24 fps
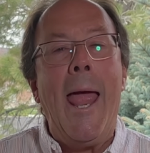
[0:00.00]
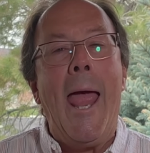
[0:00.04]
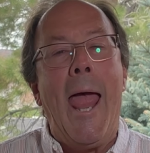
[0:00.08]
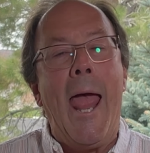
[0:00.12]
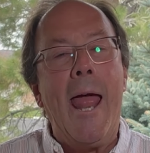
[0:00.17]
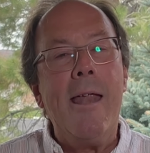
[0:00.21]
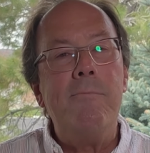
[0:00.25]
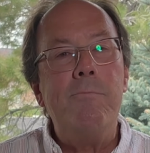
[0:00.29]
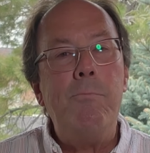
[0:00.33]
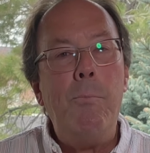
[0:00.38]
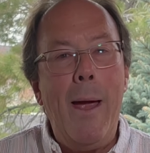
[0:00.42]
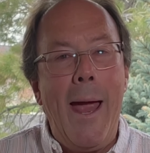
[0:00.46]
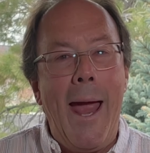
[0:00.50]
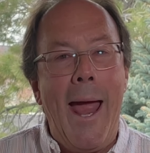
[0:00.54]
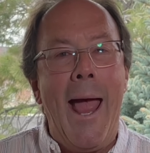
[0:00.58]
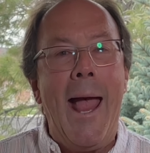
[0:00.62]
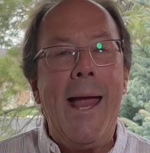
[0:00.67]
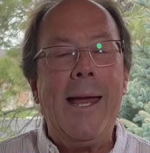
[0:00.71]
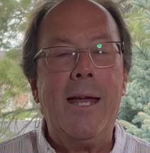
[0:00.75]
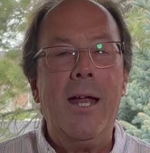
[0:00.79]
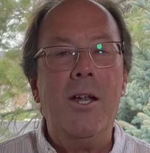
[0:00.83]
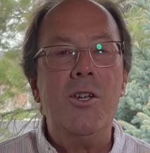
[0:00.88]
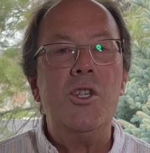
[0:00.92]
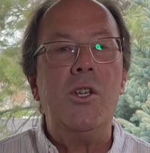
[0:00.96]
and
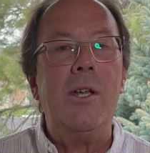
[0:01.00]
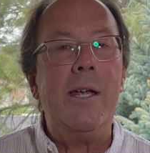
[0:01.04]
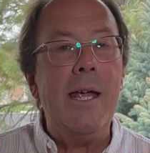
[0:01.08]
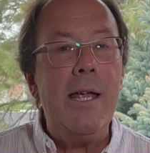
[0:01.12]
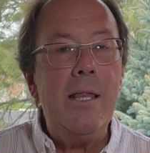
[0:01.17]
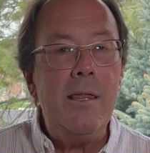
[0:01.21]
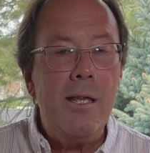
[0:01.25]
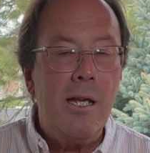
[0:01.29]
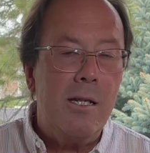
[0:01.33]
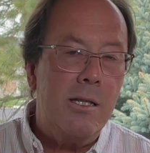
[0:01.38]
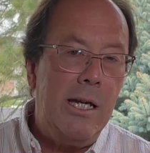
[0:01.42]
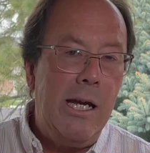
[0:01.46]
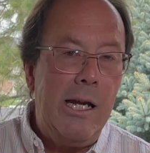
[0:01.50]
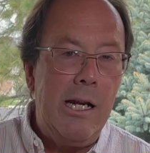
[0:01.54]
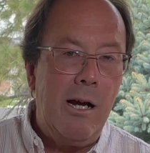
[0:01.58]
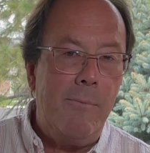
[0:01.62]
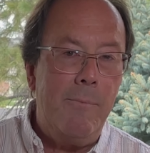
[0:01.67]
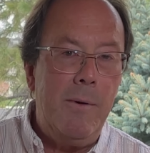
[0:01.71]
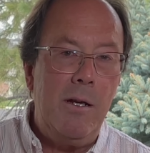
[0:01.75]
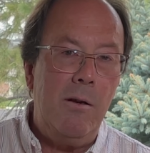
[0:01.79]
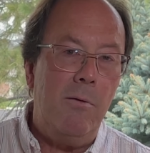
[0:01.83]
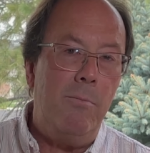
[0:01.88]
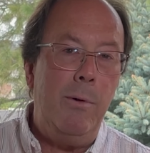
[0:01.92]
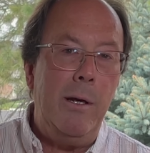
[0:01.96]
packaged in the
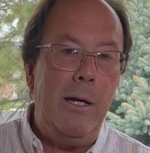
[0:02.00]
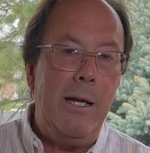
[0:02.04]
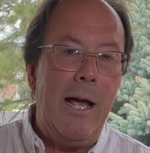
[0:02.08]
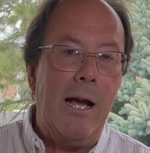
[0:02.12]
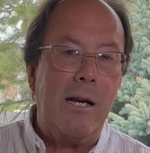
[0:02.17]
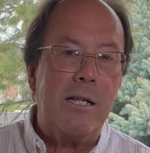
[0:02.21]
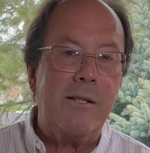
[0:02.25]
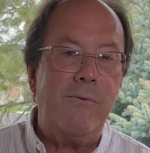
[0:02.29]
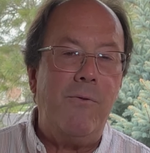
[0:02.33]
TWBX